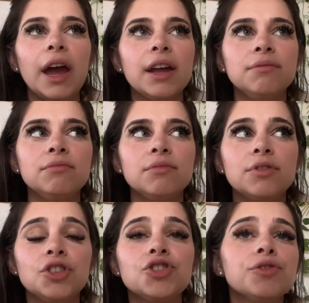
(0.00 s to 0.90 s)
And
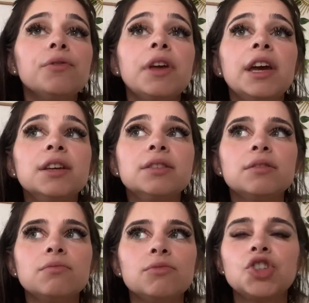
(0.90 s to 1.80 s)
the truth is,
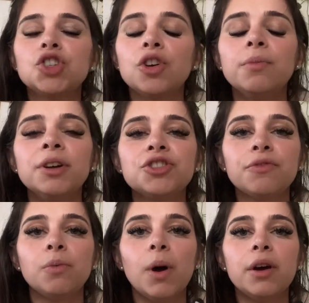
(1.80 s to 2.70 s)
so much
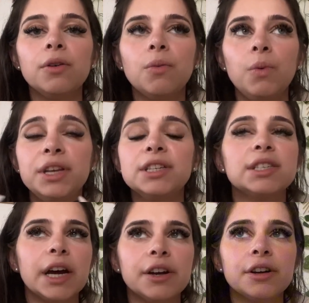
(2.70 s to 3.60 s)
of what we
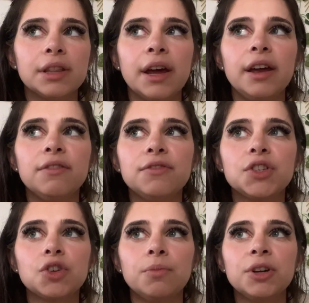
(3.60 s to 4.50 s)
desire in life,
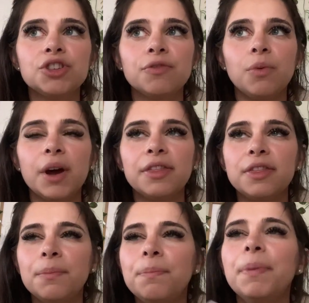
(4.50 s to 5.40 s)
so much of what
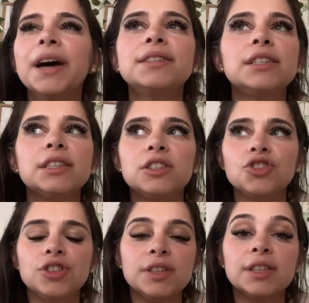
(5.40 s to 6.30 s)
the best
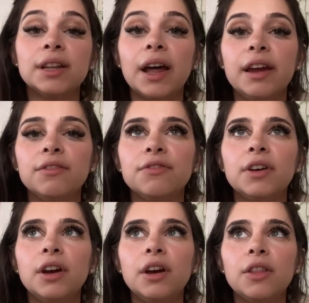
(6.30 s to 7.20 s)
decisions in life
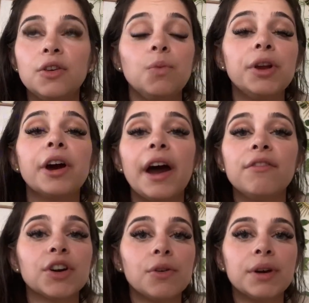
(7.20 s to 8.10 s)
that we are
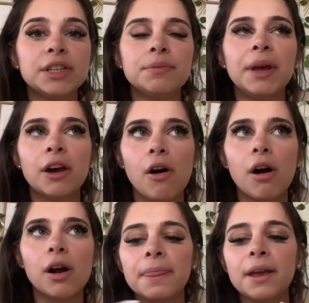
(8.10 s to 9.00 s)
ever going to make
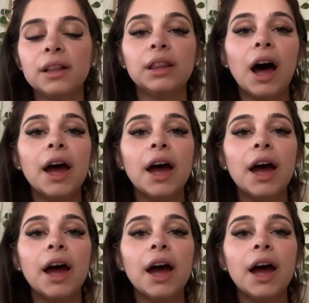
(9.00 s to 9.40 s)
lie